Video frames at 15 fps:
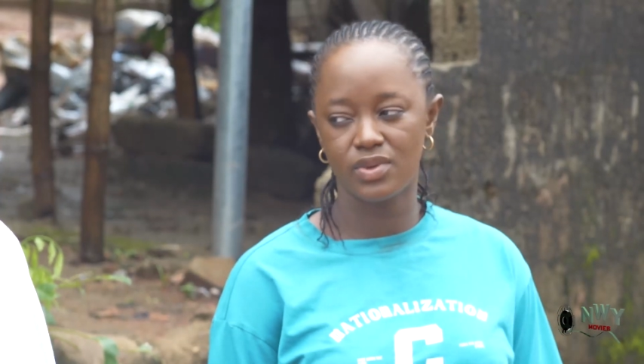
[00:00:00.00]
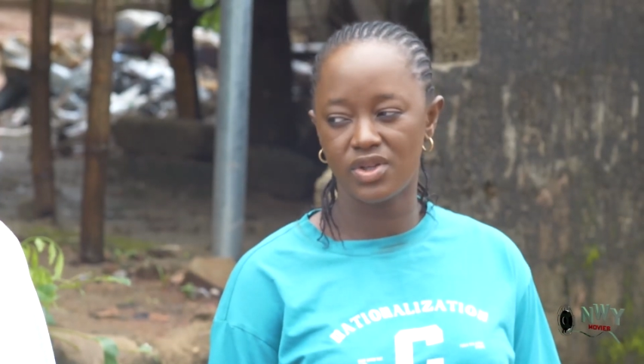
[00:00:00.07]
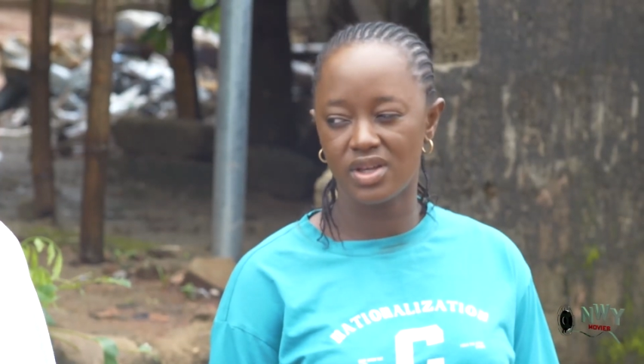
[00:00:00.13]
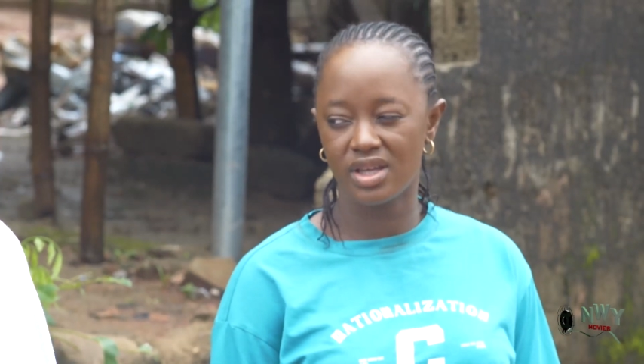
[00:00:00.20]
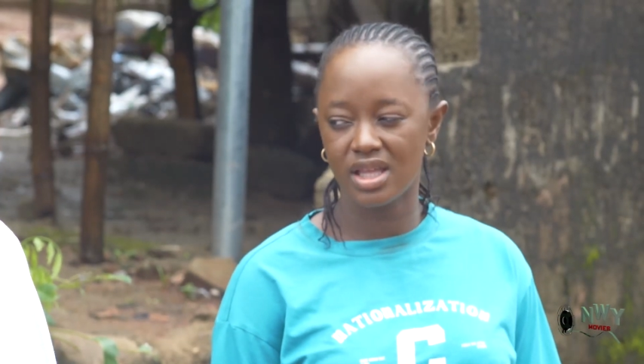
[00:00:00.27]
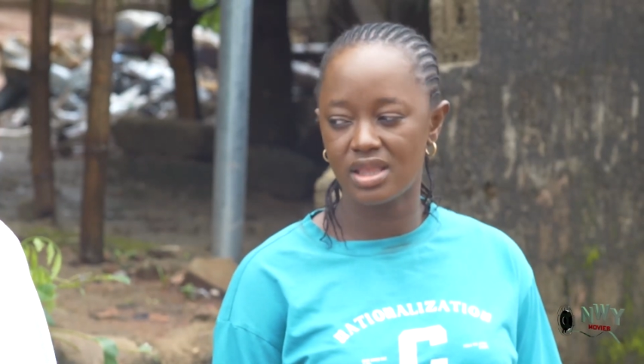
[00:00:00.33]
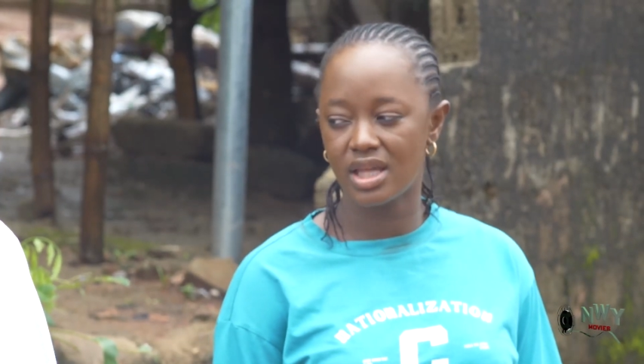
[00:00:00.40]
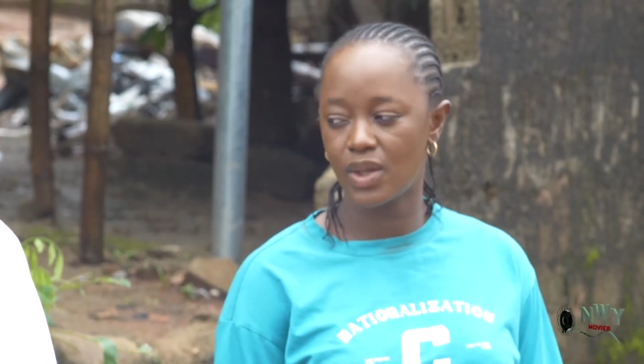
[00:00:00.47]
When you
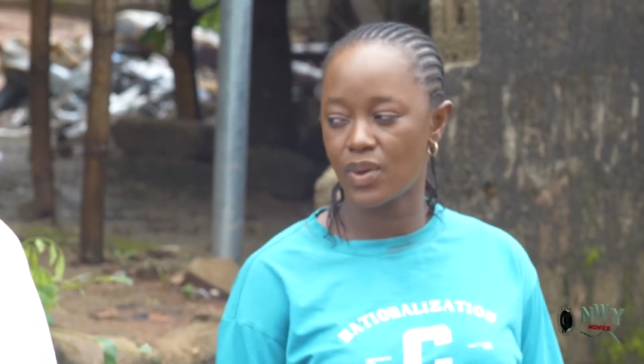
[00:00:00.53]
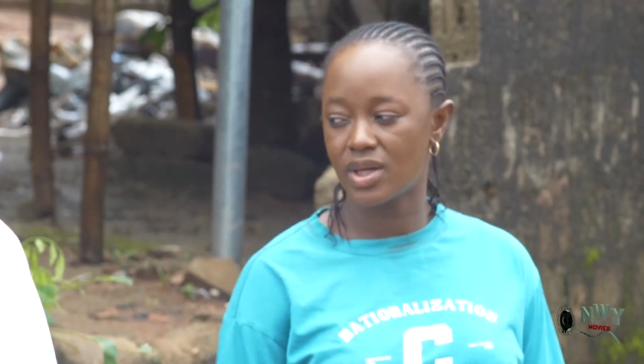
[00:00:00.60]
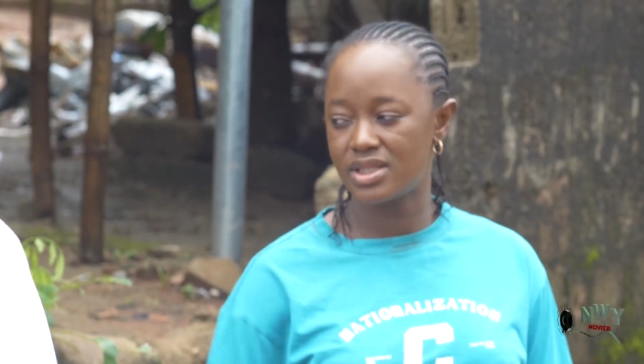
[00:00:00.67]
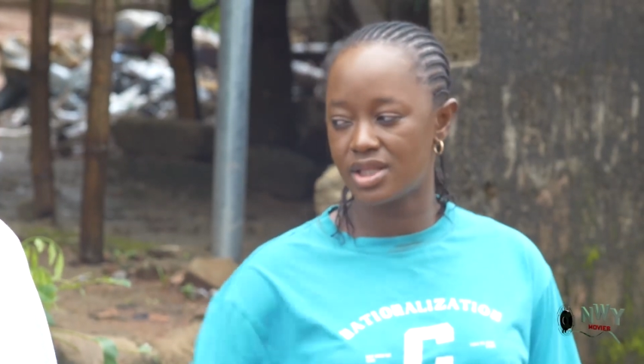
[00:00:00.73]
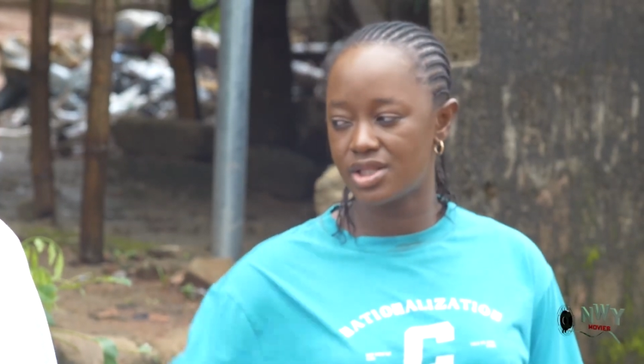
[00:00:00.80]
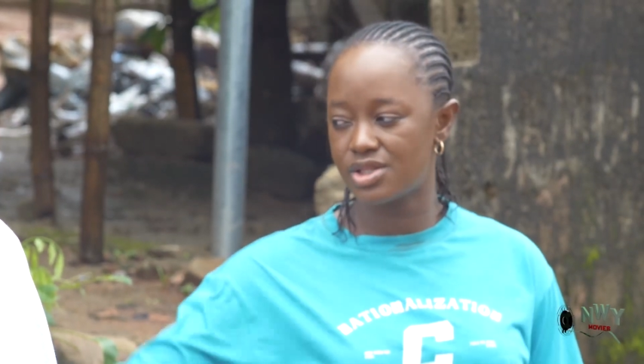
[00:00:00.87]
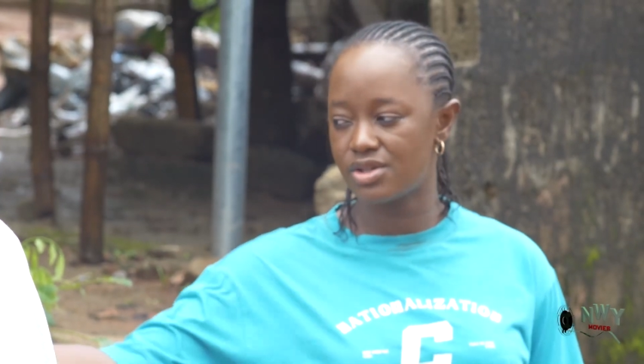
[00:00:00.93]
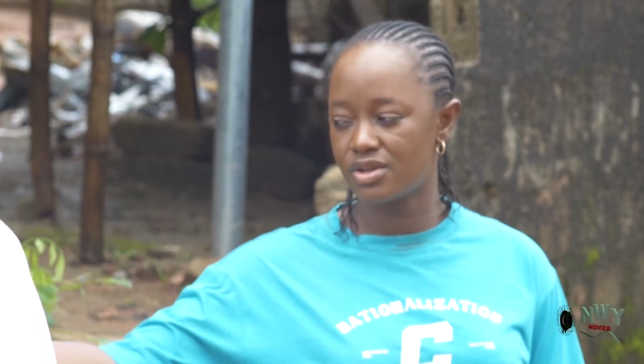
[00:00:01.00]
get there, he'll
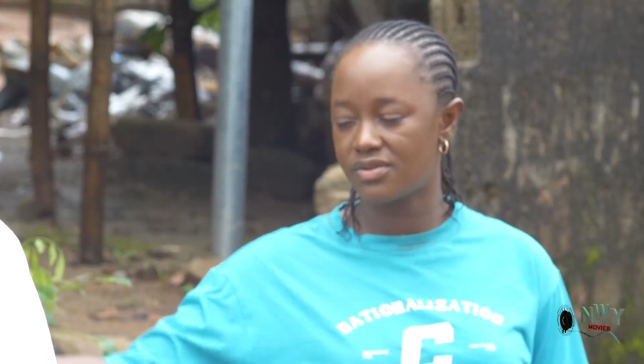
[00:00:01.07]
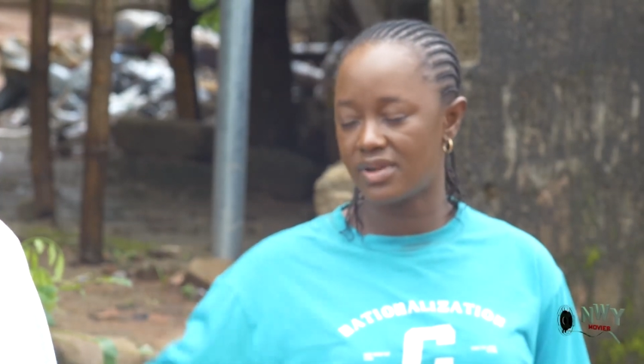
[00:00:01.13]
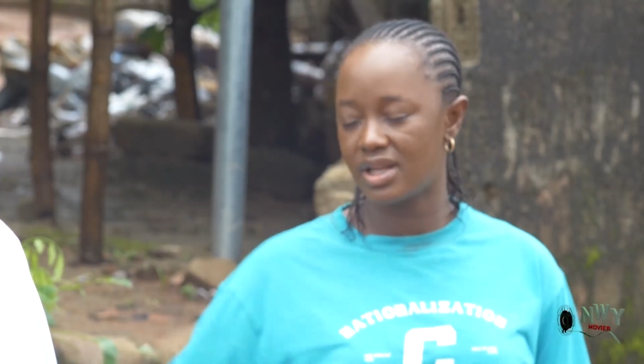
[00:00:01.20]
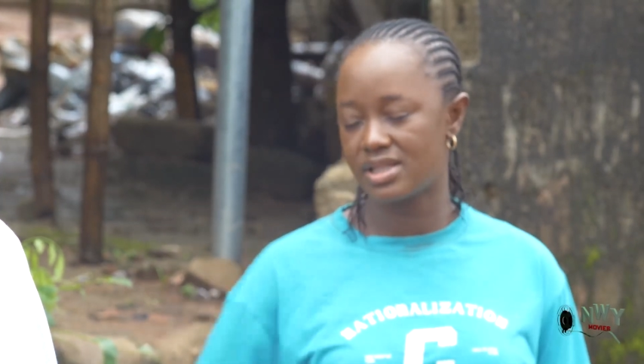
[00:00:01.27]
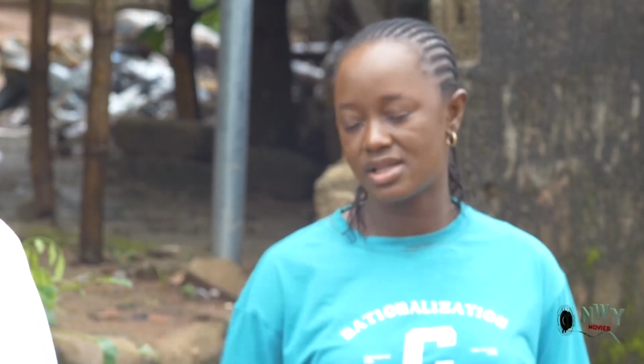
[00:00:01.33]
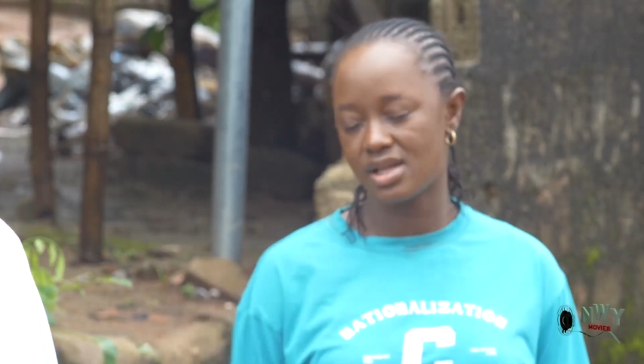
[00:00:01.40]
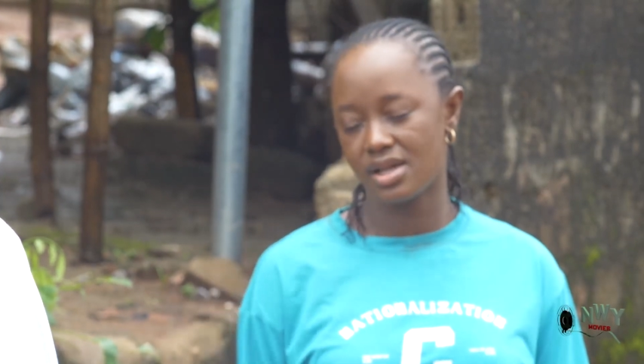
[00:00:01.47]
attend to your flat